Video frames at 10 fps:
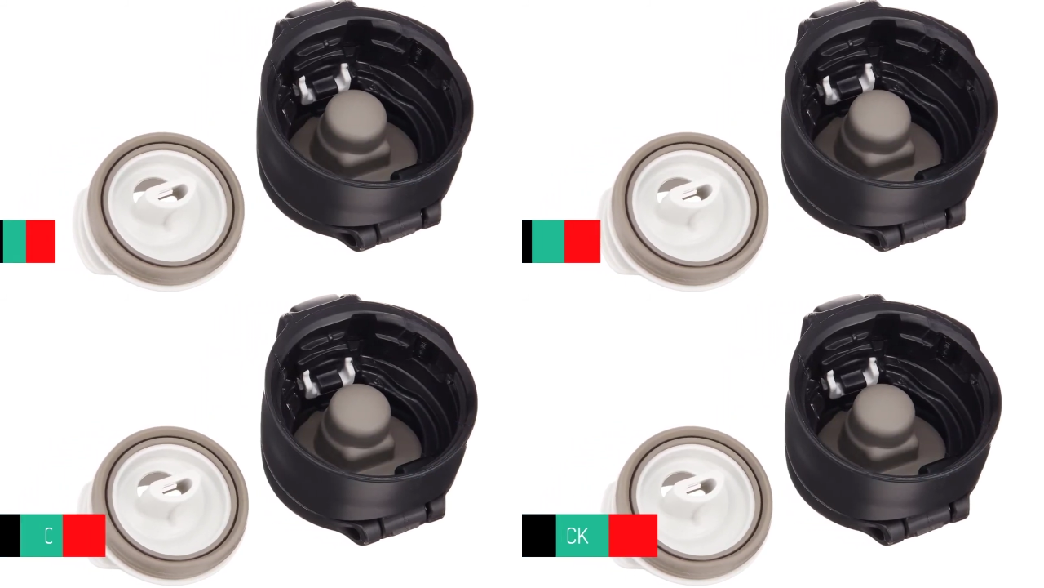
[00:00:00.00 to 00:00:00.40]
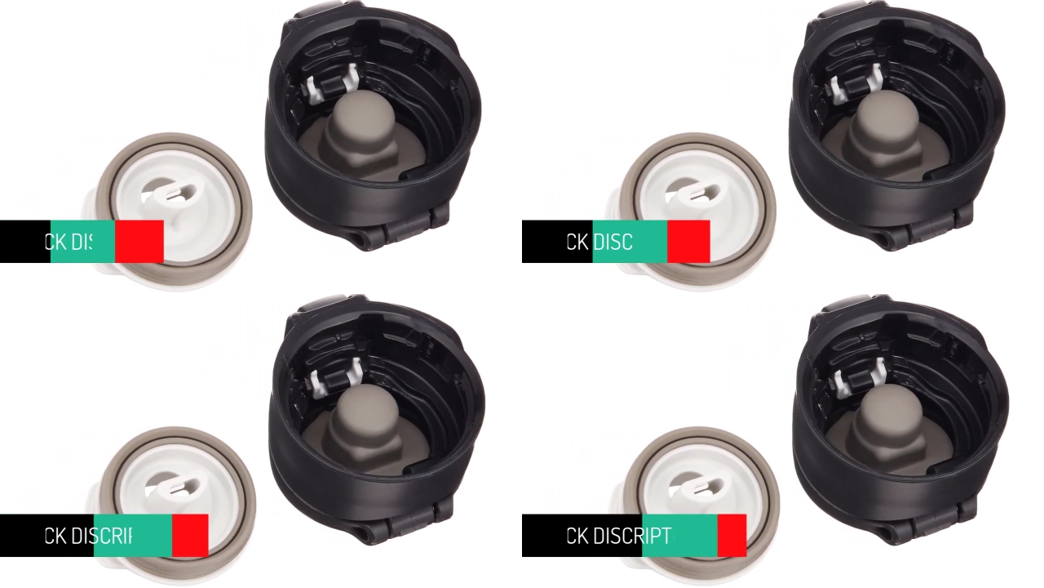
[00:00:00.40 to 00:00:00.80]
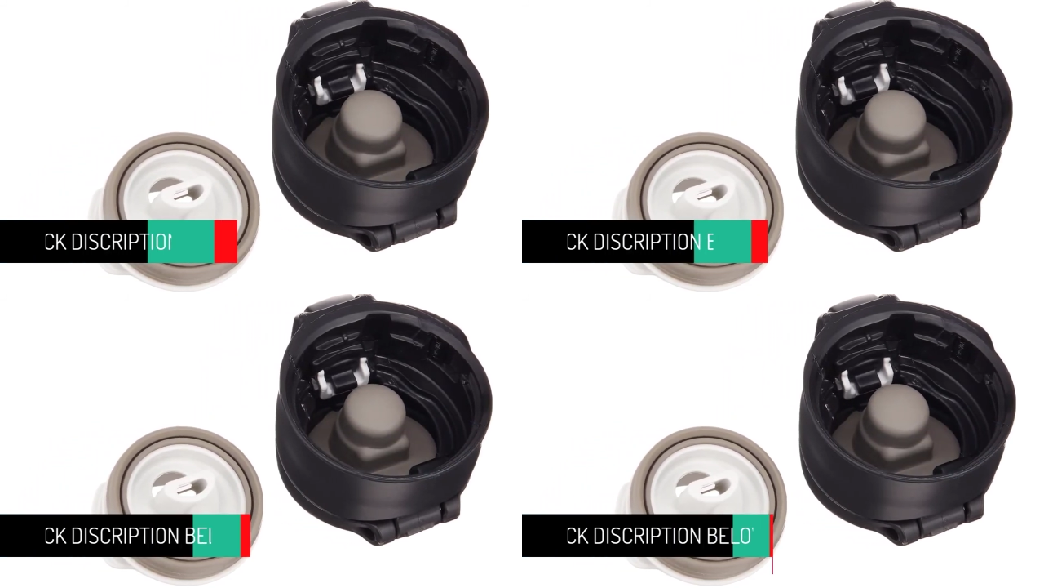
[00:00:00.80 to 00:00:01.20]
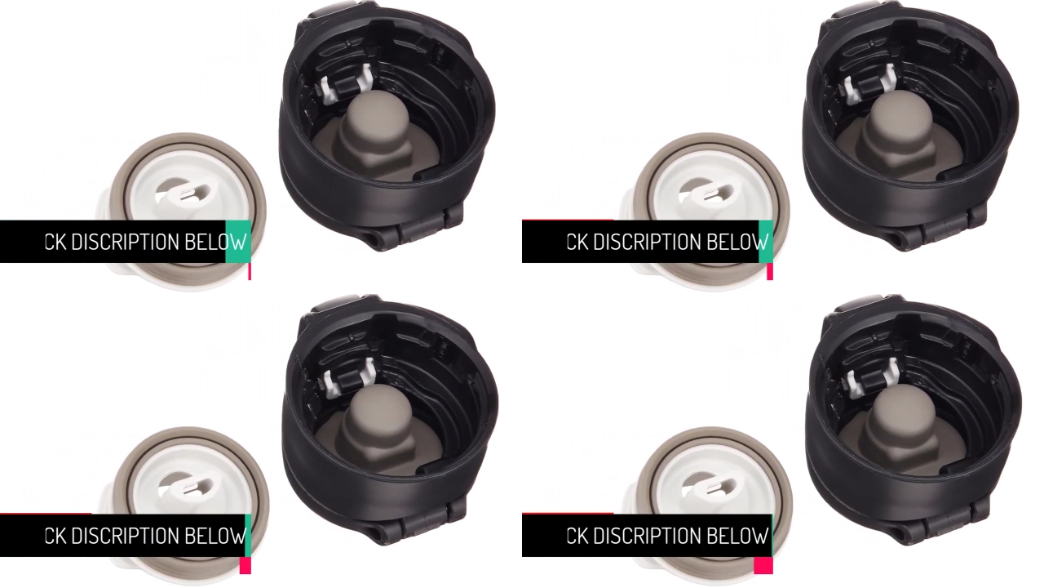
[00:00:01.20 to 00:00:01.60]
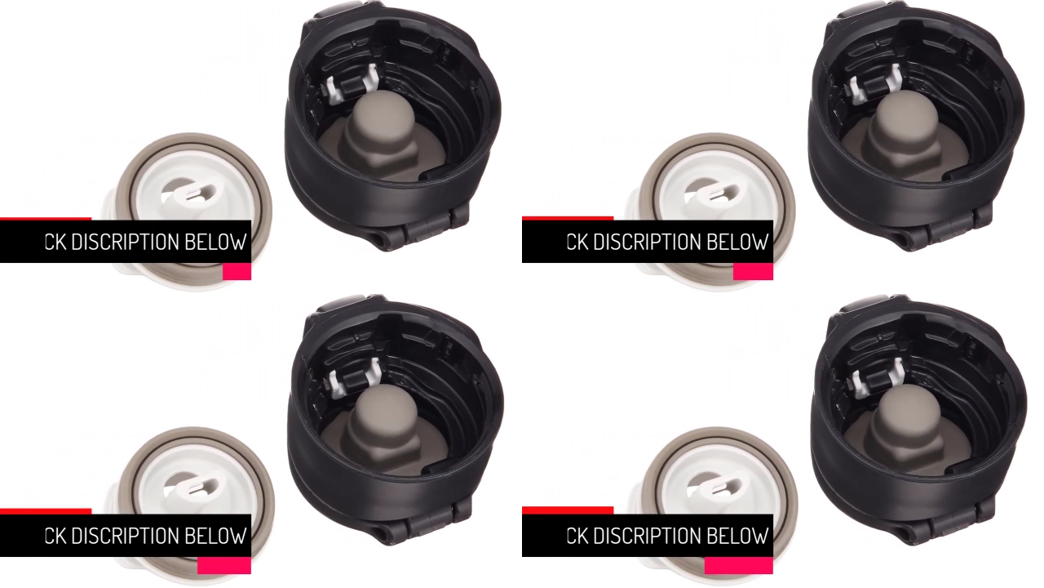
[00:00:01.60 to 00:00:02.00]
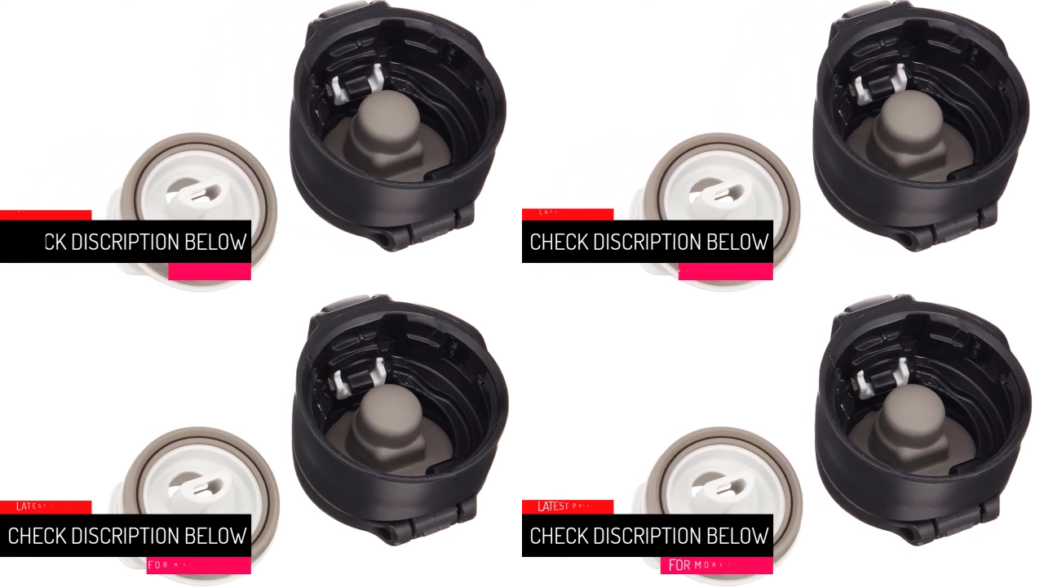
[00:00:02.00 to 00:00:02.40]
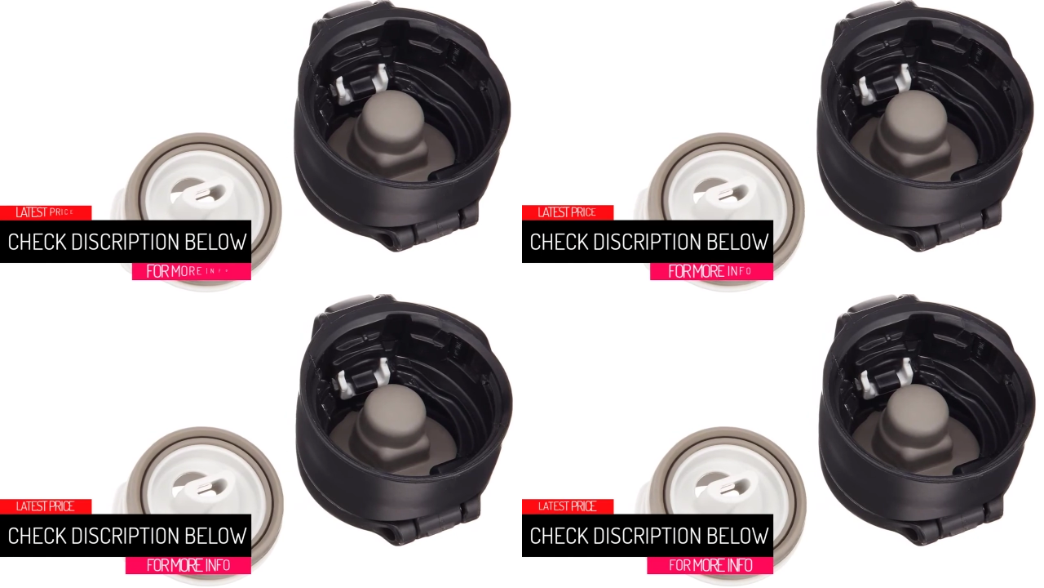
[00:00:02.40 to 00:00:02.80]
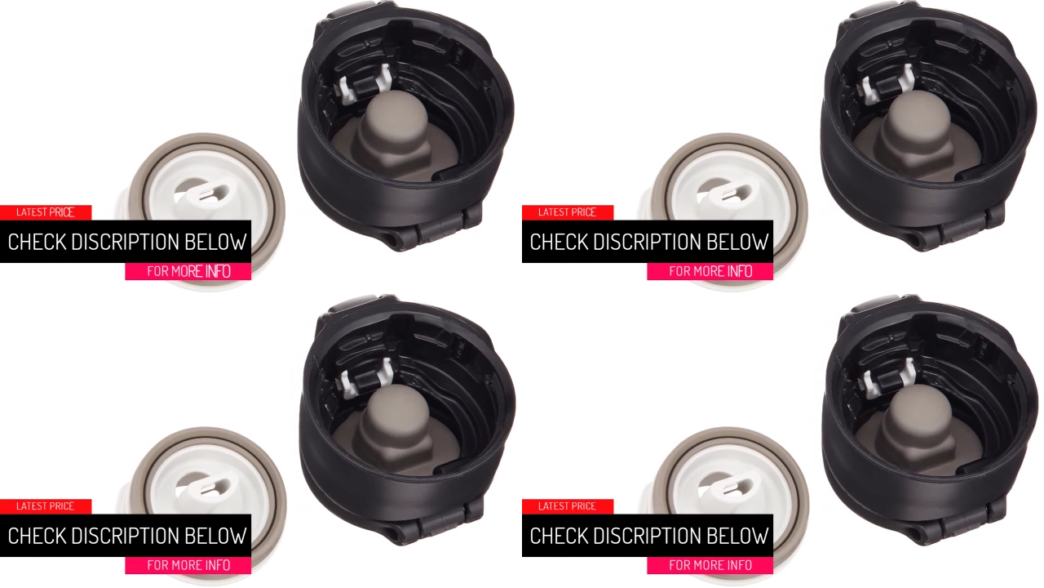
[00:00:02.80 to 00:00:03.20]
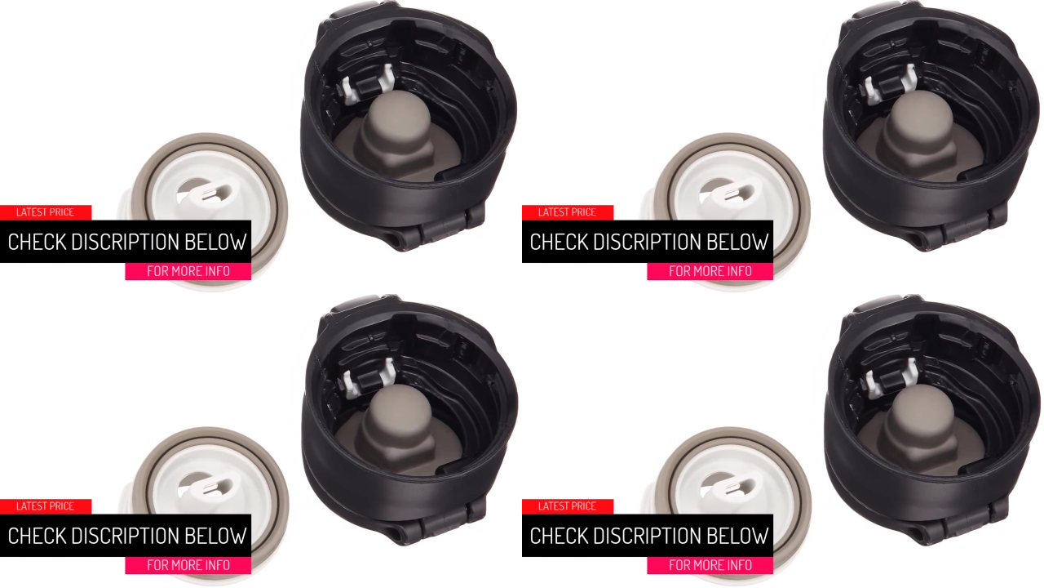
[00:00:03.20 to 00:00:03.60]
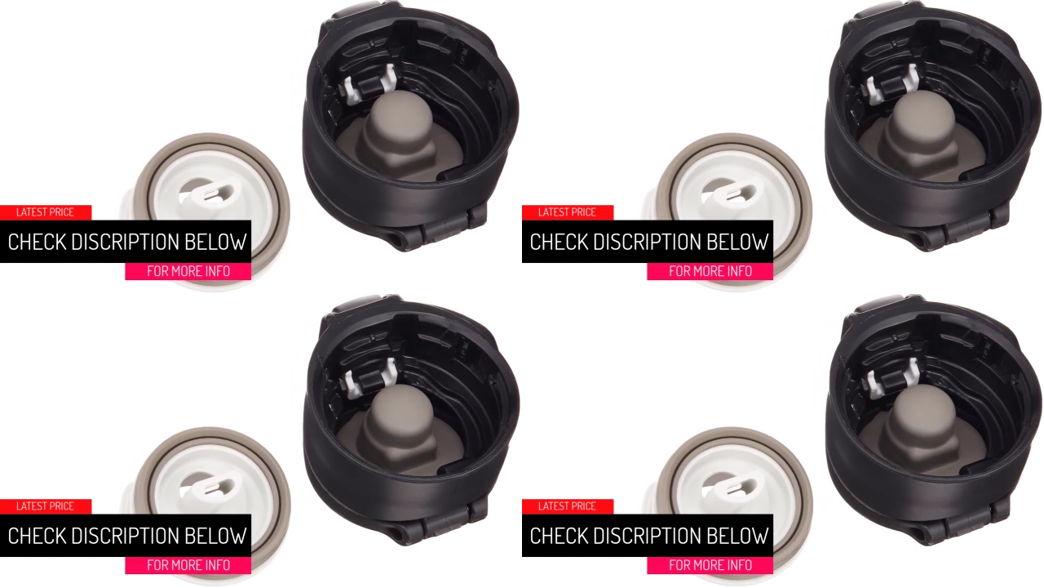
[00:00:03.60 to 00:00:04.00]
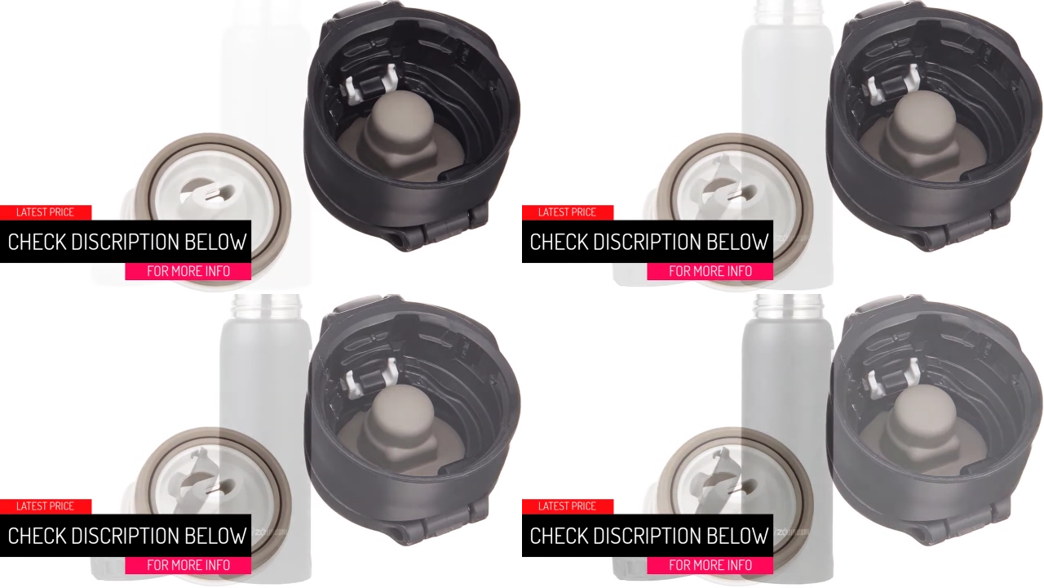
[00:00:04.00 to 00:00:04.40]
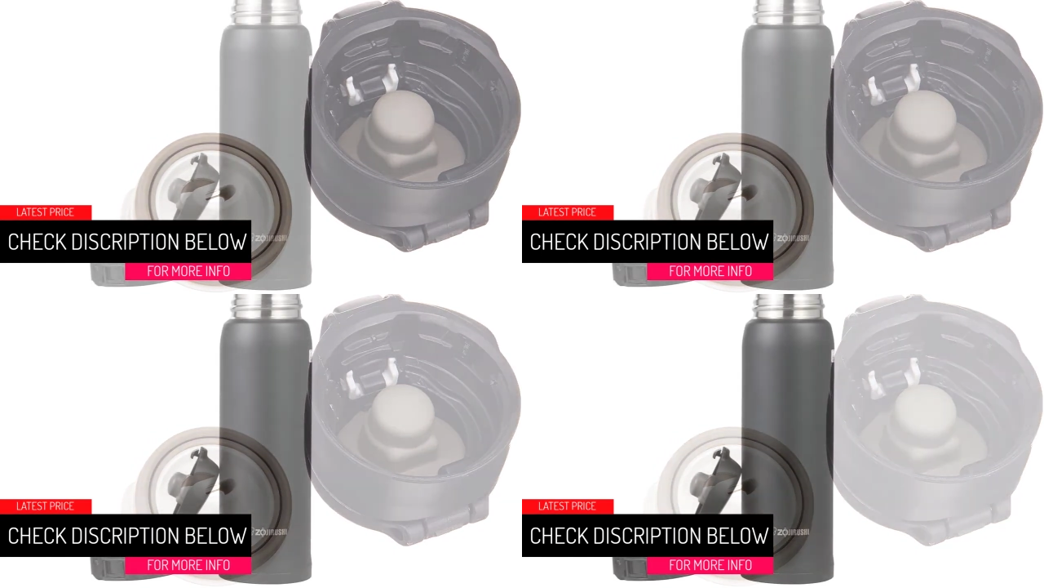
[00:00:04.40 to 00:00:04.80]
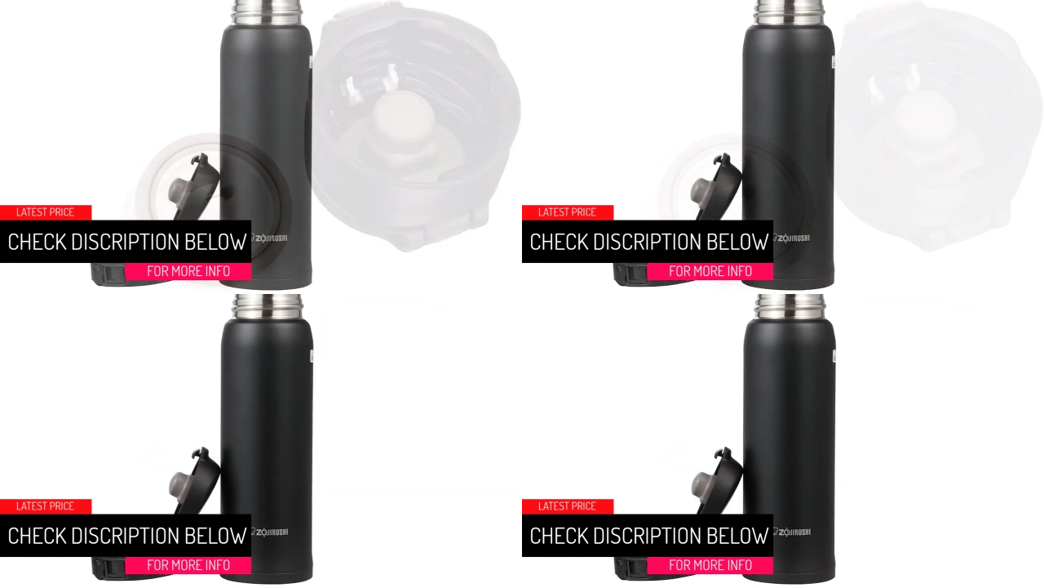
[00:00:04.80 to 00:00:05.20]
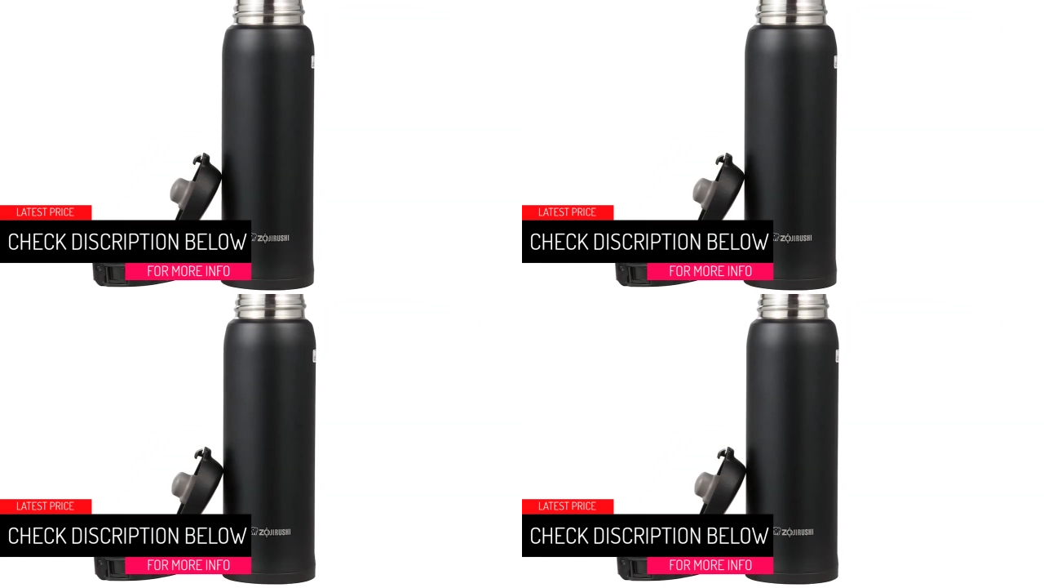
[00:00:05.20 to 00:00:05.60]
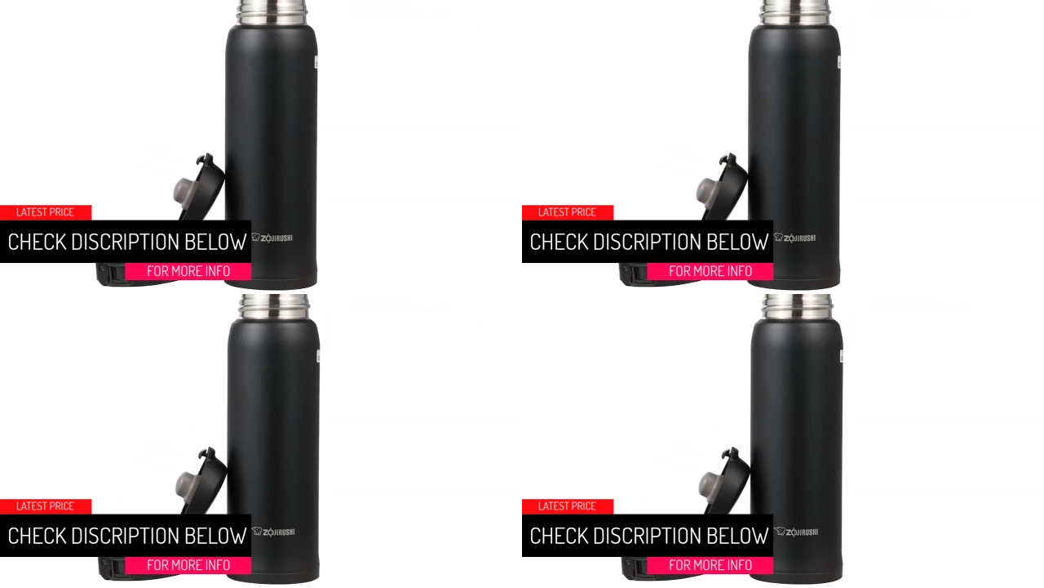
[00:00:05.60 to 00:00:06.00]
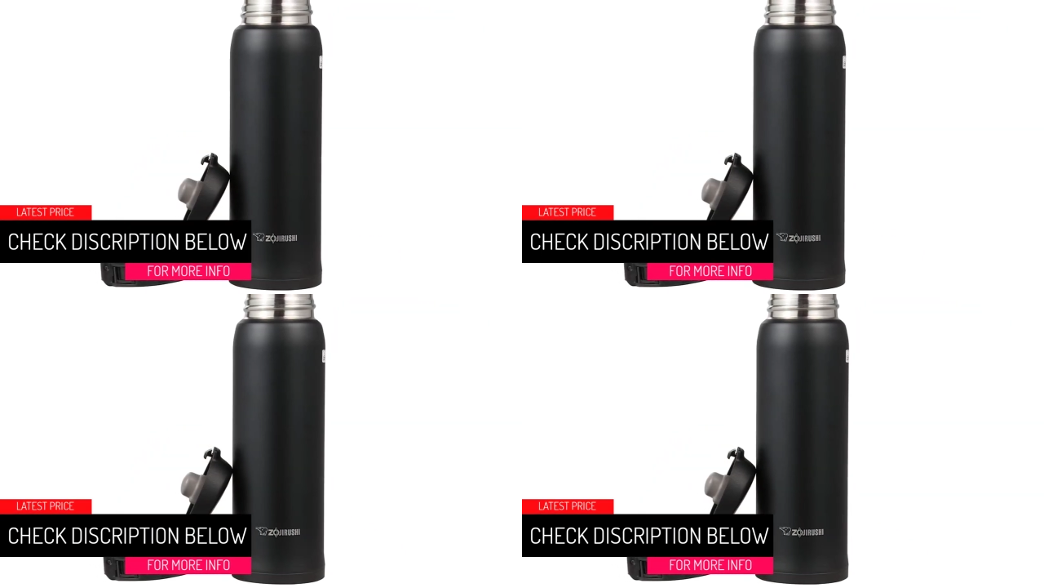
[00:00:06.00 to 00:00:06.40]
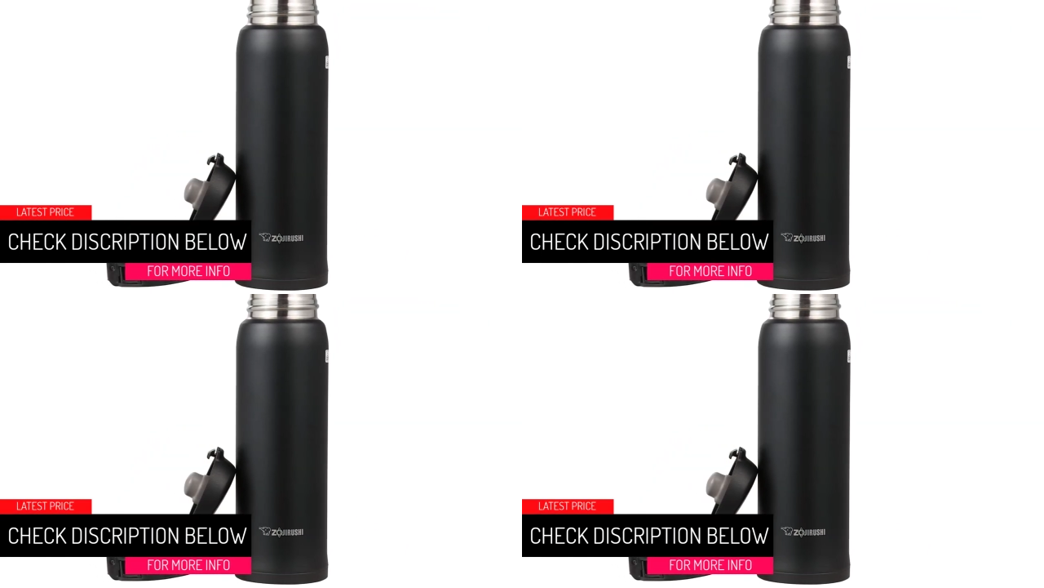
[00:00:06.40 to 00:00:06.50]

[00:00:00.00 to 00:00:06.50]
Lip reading: (no speaker visible)